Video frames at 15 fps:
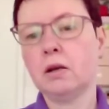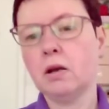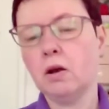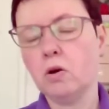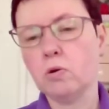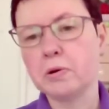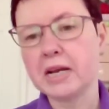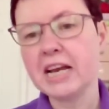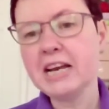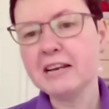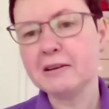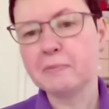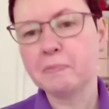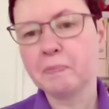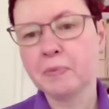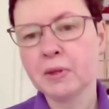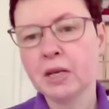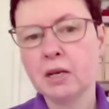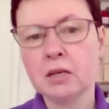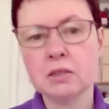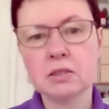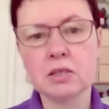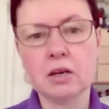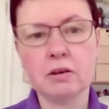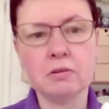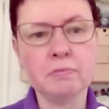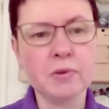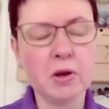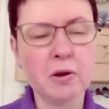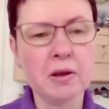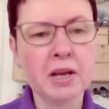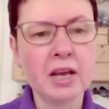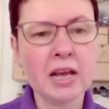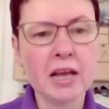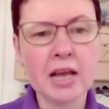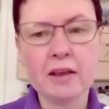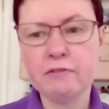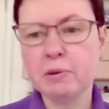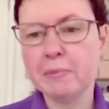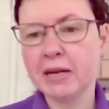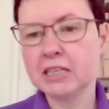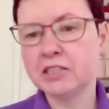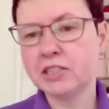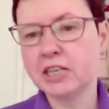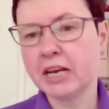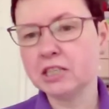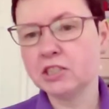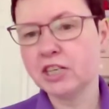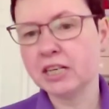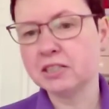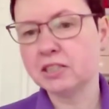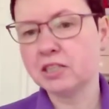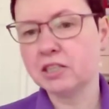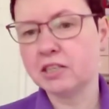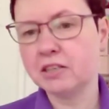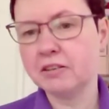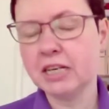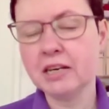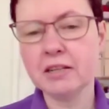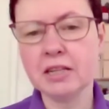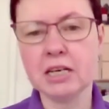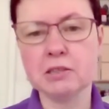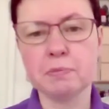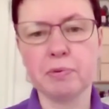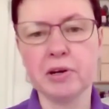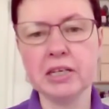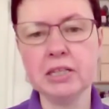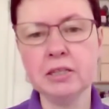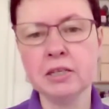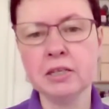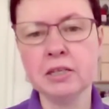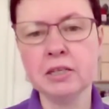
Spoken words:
Okay, so if you manage to get a chance to do that, that's brilliant.